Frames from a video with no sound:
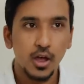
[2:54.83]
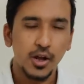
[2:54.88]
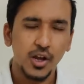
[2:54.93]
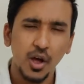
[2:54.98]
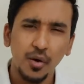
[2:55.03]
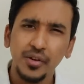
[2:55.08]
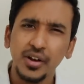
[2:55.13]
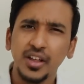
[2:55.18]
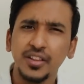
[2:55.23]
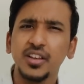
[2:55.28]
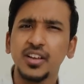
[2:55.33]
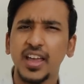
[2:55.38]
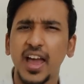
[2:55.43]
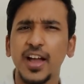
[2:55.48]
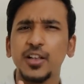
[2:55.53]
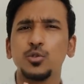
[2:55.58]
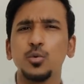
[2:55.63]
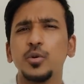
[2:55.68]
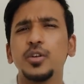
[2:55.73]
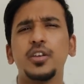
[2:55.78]
Now, another
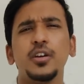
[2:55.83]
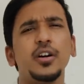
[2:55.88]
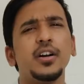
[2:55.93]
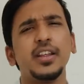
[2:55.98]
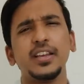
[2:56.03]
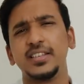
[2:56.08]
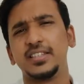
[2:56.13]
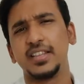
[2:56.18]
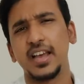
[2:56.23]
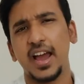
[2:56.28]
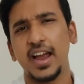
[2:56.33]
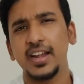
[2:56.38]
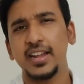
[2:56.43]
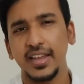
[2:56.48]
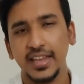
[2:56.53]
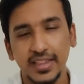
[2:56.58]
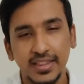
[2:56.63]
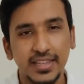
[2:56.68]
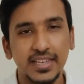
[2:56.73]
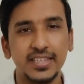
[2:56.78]
catch over here is that
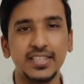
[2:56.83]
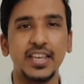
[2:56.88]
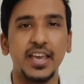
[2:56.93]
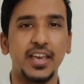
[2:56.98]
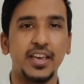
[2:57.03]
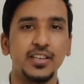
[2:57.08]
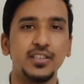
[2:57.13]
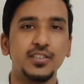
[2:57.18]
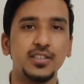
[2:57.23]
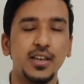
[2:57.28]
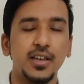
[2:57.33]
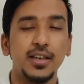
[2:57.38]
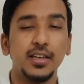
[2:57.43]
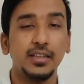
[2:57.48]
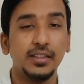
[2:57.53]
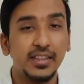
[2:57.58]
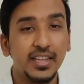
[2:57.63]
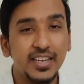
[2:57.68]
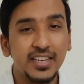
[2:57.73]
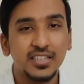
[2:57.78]
in this case,
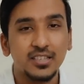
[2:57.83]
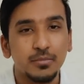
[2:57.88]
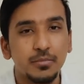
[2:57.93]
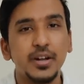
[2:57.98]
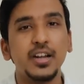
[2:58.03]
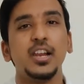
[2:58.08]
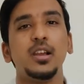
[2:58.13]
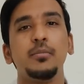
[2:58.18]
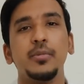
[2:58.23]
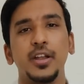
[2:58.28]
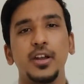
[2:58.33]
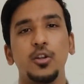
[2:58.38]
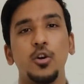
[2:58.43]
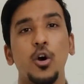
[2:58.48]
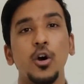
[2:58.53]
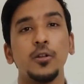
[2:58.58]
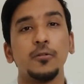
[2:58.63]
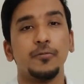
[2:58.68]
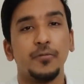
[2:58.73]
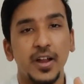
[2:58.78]
these middlemen
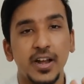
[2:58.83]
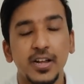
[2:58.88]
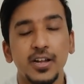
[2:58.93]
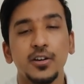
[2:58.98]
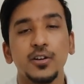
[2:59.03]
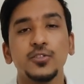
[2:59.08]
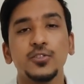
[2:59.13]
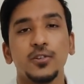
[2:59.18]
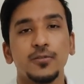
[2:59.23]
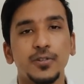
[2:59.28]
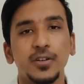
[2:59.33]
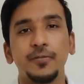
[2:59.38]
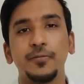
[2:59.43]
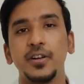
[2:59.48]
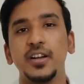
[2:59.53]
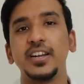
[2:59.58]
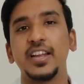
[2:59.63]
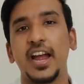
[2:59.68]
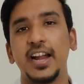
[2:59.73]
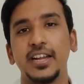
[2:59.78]
or vendors of
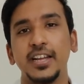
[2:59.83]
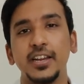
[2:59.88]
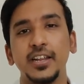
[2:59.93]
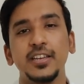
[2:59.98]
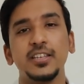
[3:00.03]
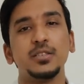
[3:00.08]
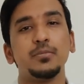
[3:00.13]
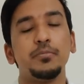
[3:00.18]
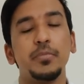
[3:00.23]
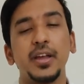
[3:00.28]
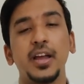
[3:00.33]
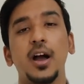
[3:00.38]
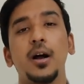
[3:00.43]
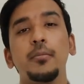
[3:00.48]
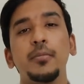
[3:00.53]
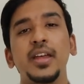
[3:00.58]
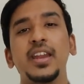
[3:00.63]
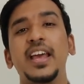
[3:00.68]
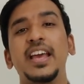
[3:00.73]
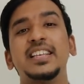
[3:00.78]
different categories
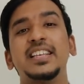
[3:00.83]
become an